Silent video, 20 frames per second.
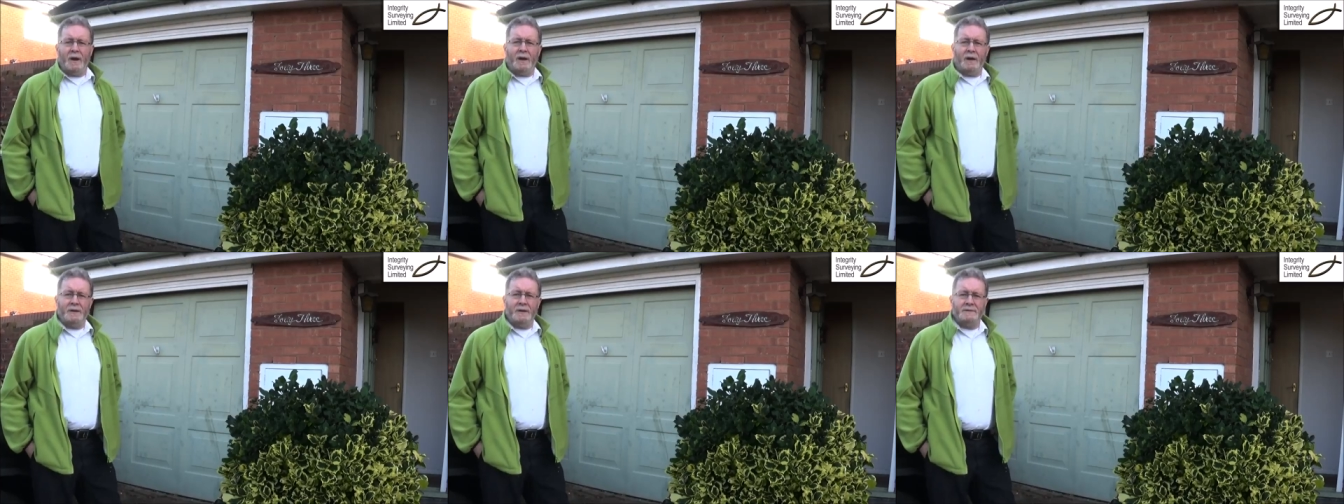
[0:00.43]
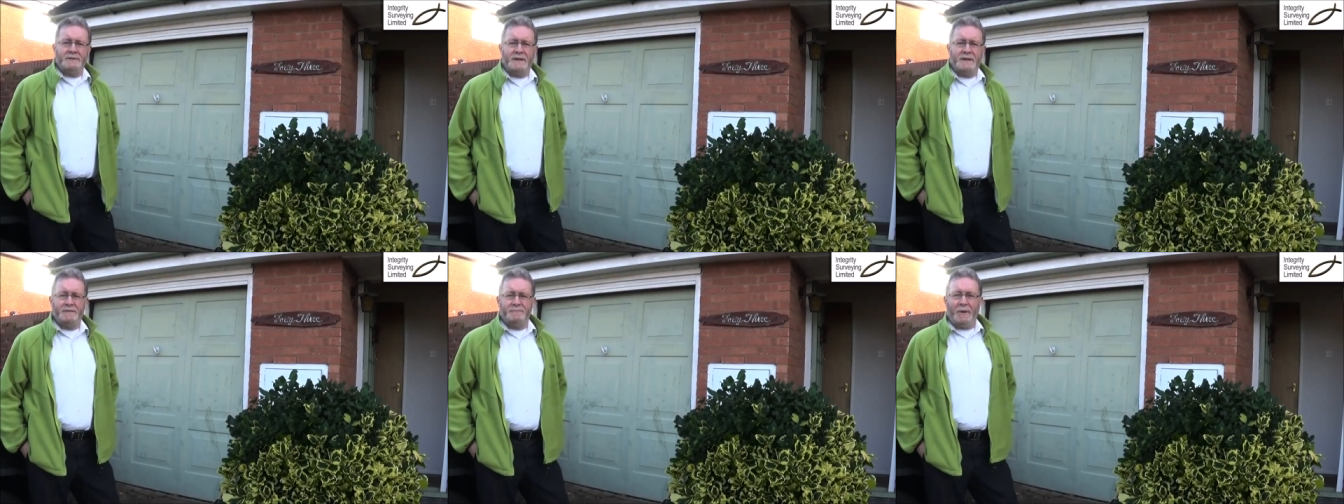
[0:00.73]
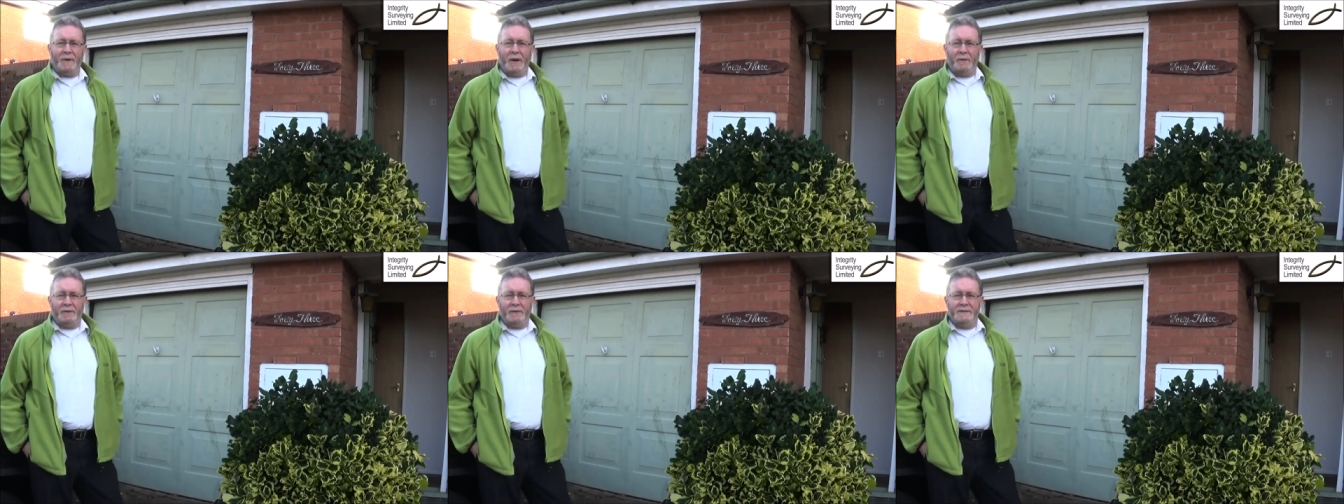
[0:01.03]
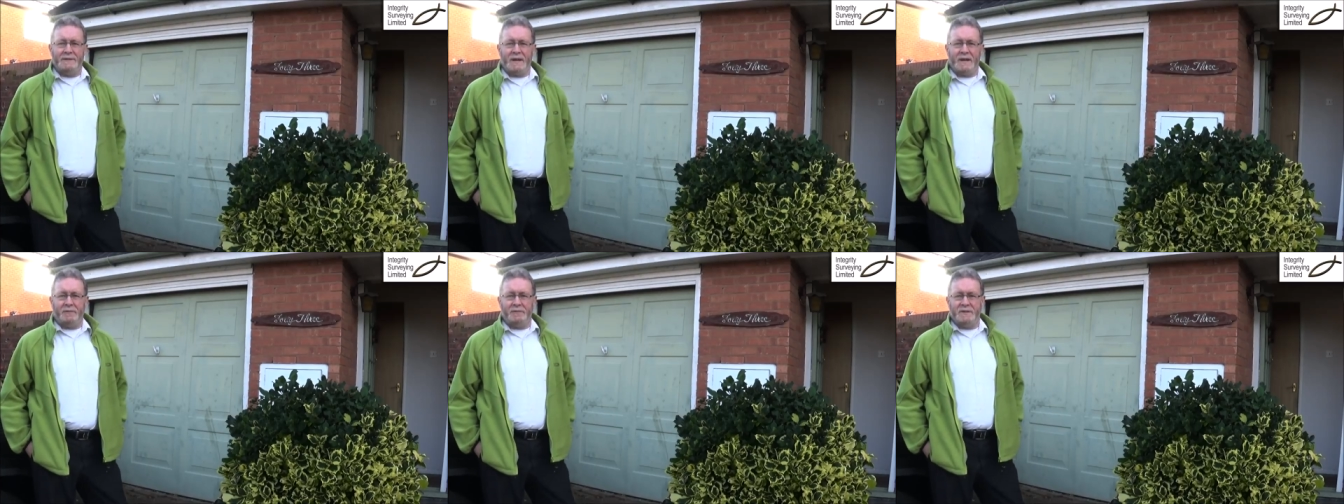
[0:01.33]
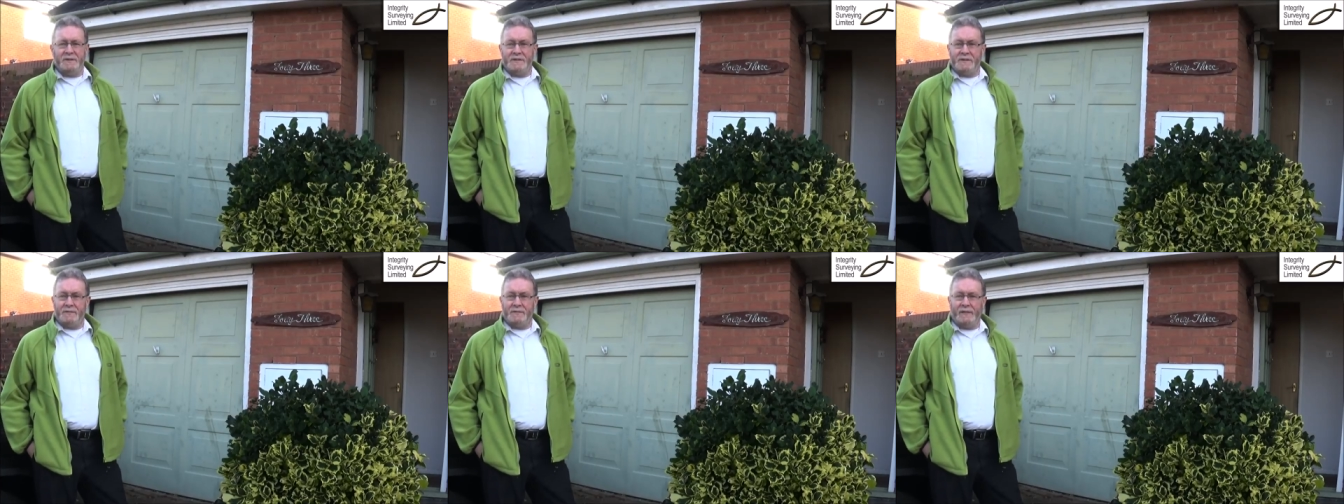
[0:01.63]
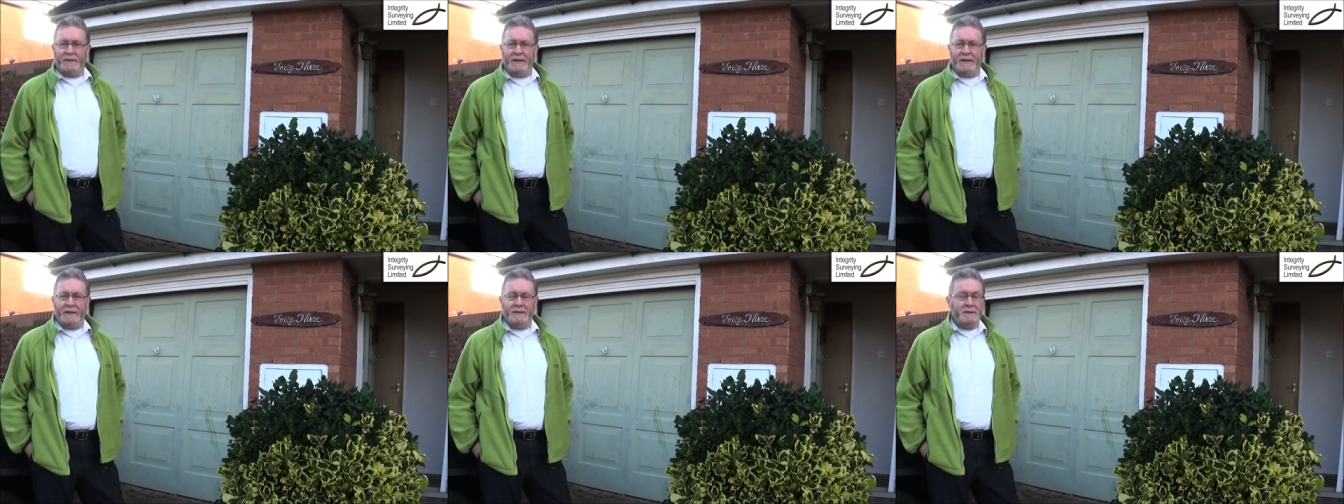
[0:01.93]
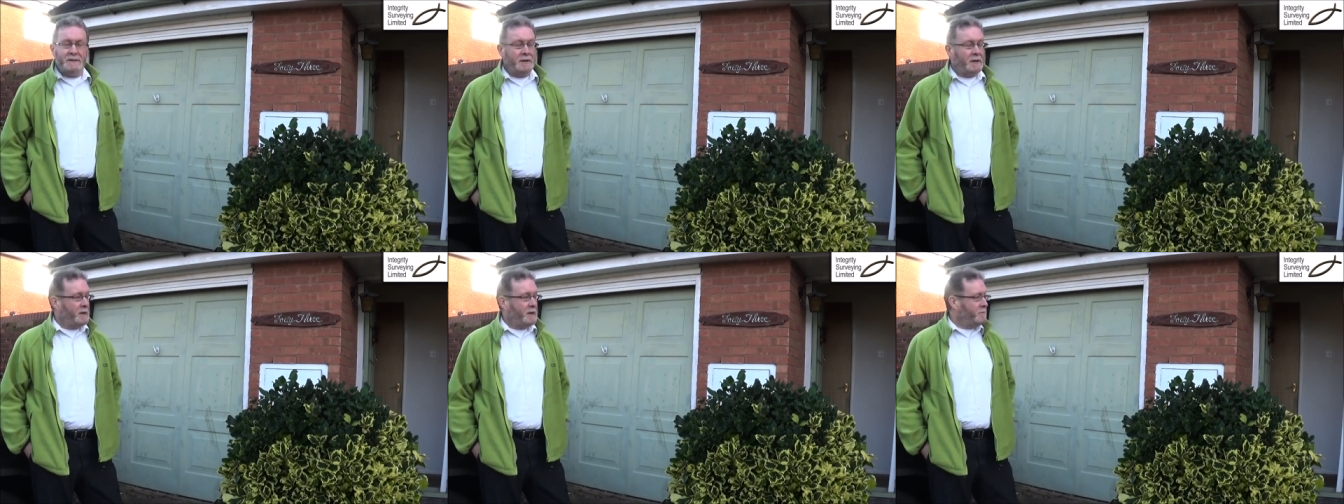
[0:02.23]
Hi, Dave Powell, Integrity
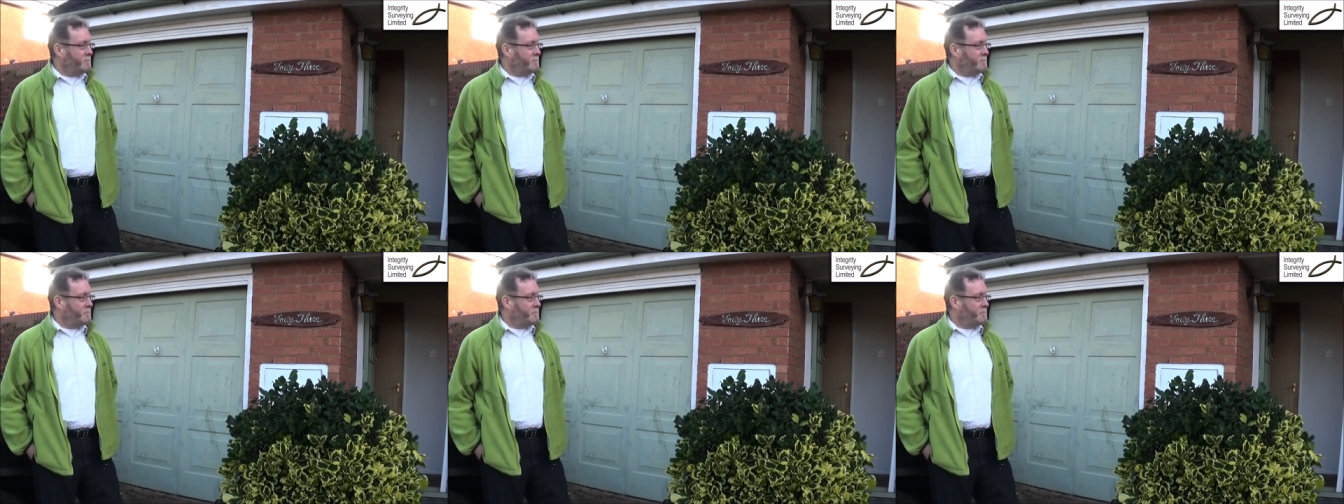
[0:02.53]
Surveying.